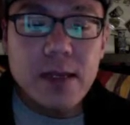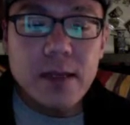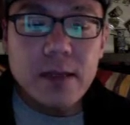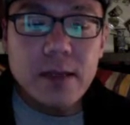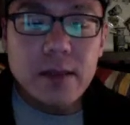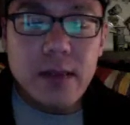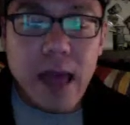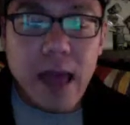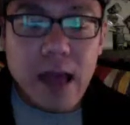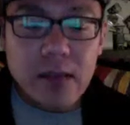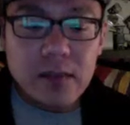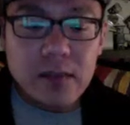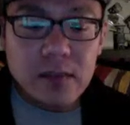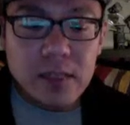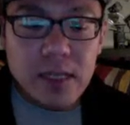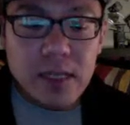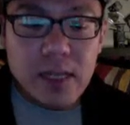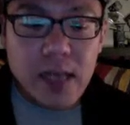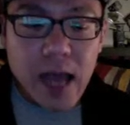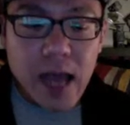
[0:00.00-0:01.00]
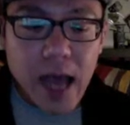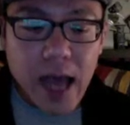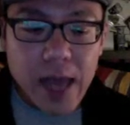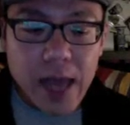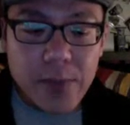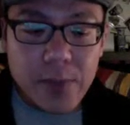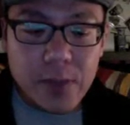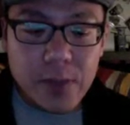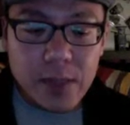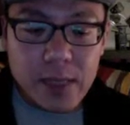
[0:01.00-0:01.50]
Lastly, I
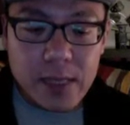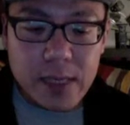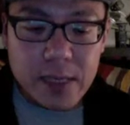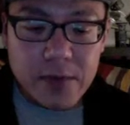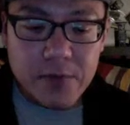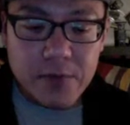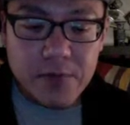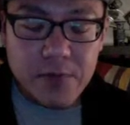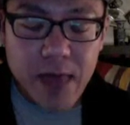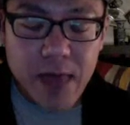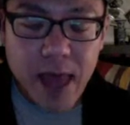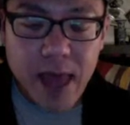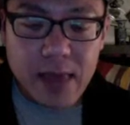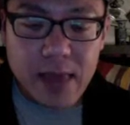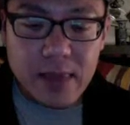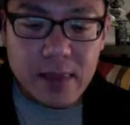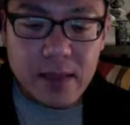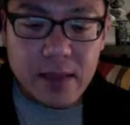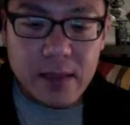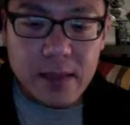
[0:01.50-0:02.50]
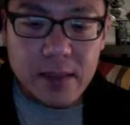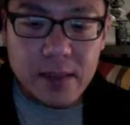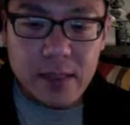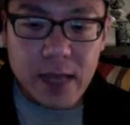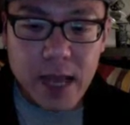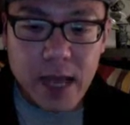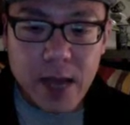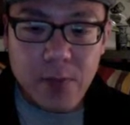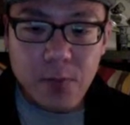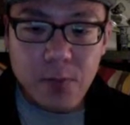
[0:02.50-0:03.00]
believe that the
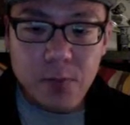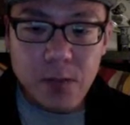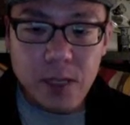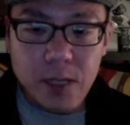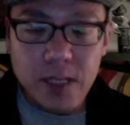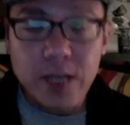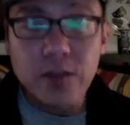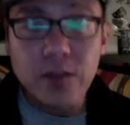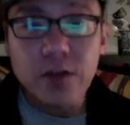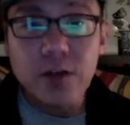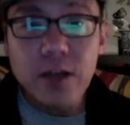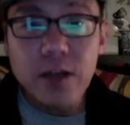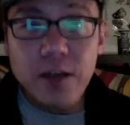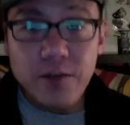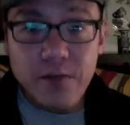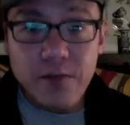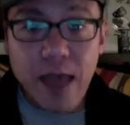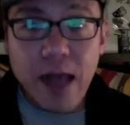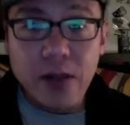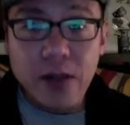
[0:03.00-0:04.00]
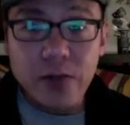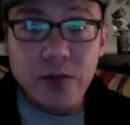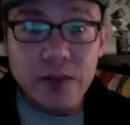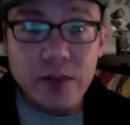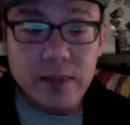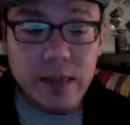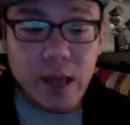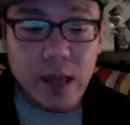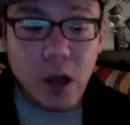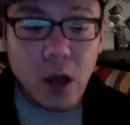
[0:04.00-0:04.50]
another value that
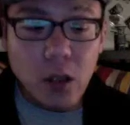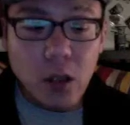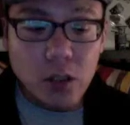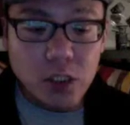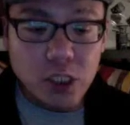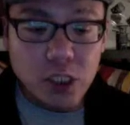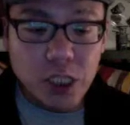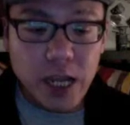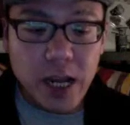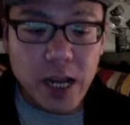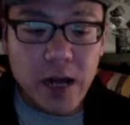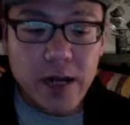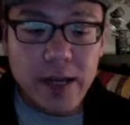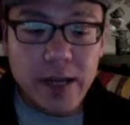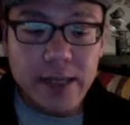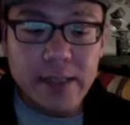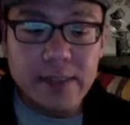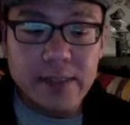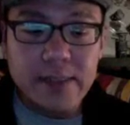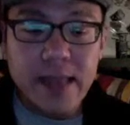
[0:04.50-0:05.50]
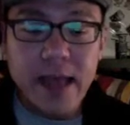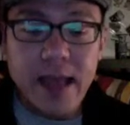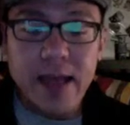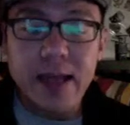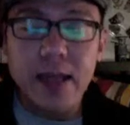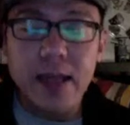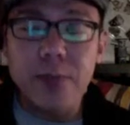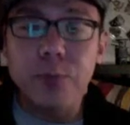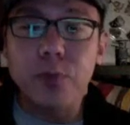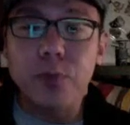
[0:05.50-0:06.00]
they all share is that
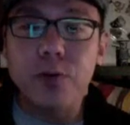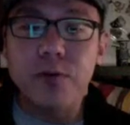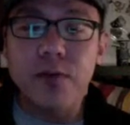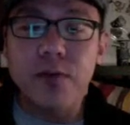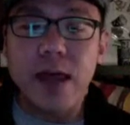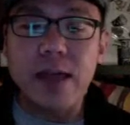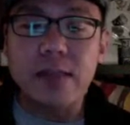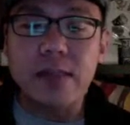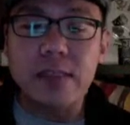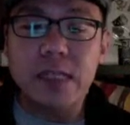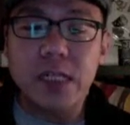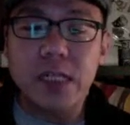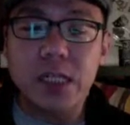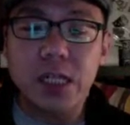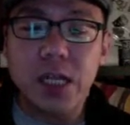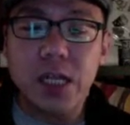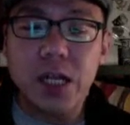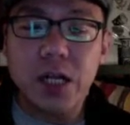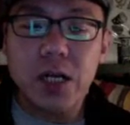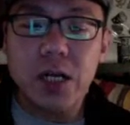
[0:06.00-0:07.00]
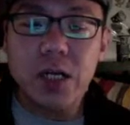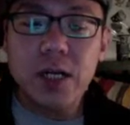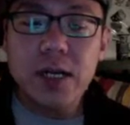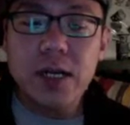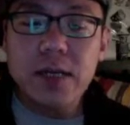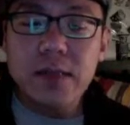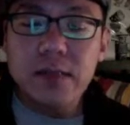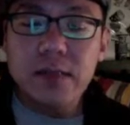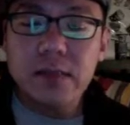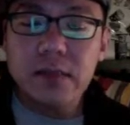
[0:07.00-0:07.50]
it provides clear
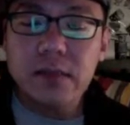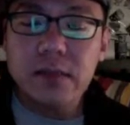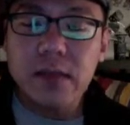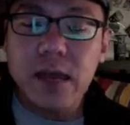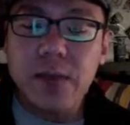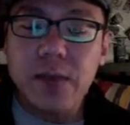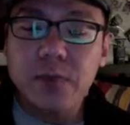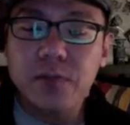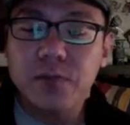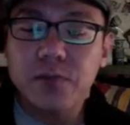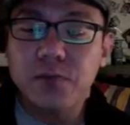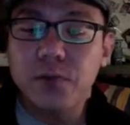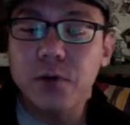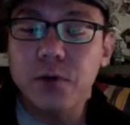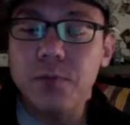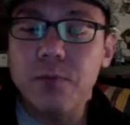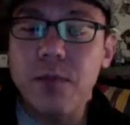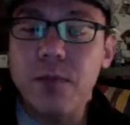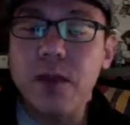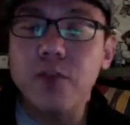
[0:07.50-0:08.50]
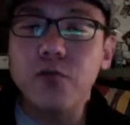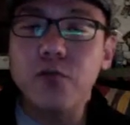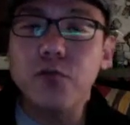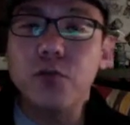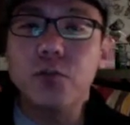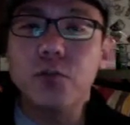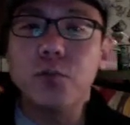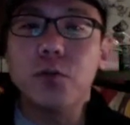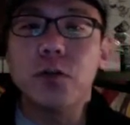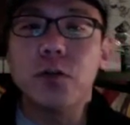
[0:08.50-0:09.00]
steps for
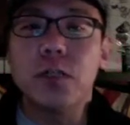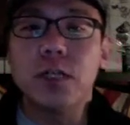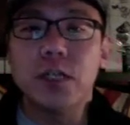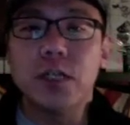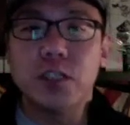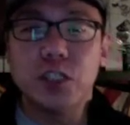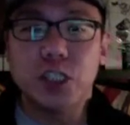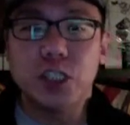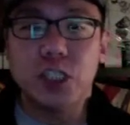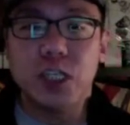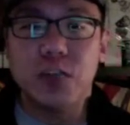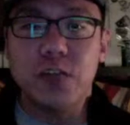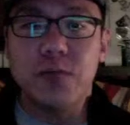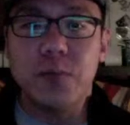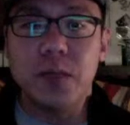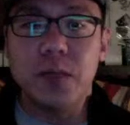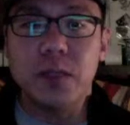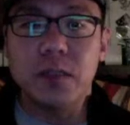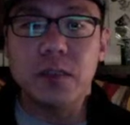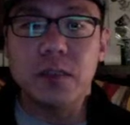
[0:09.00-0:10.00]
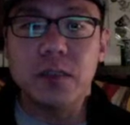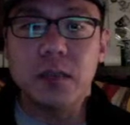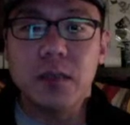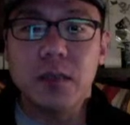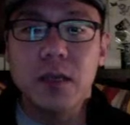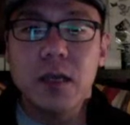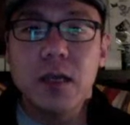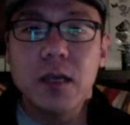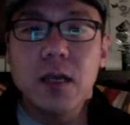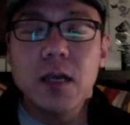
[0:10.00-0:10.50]
measurable achievement.
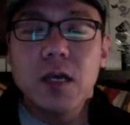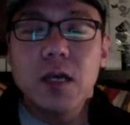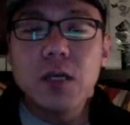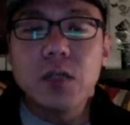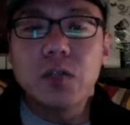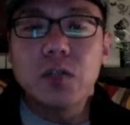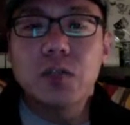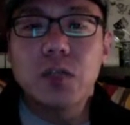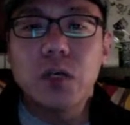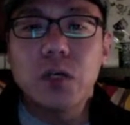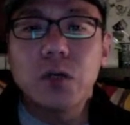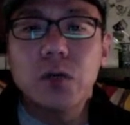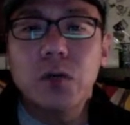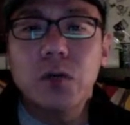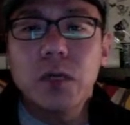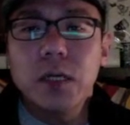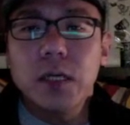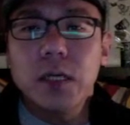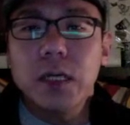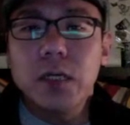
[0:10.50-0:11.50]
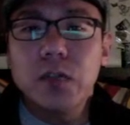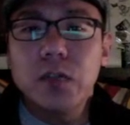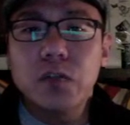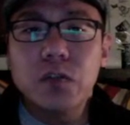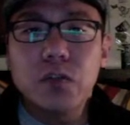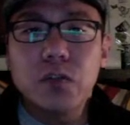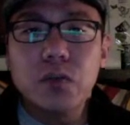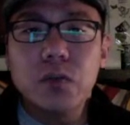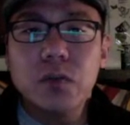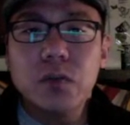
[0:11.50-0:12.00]
So a
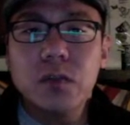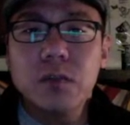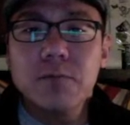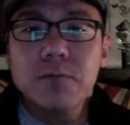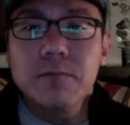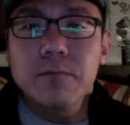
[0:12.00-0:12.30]
student,